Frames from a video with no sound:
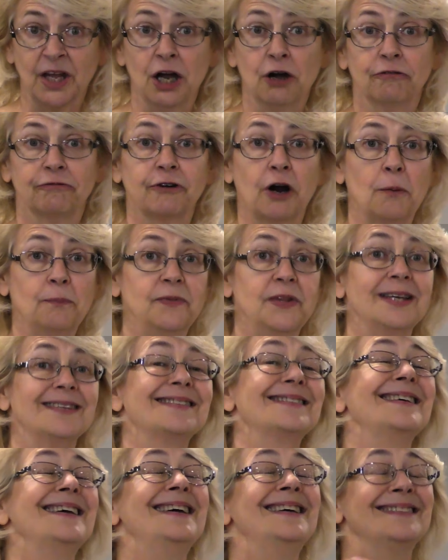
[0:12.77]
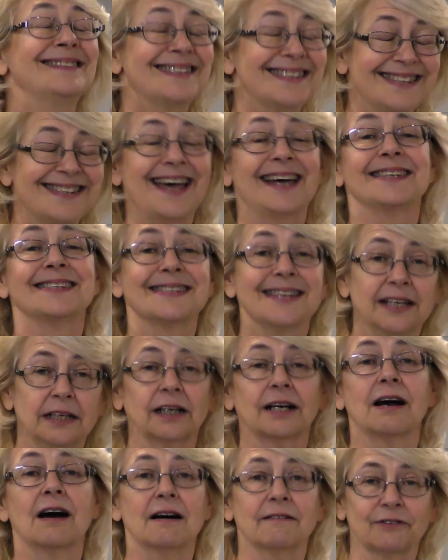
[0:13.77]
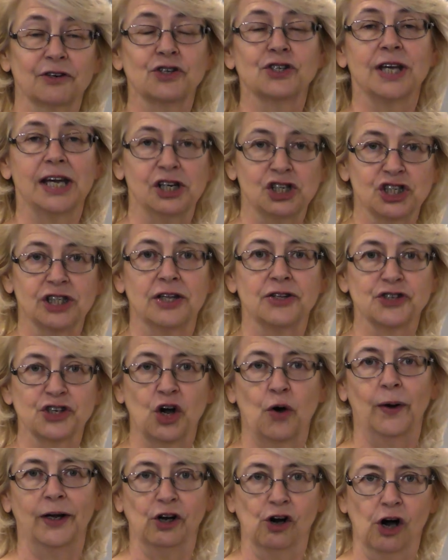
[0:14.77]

from this incessant conversation that's going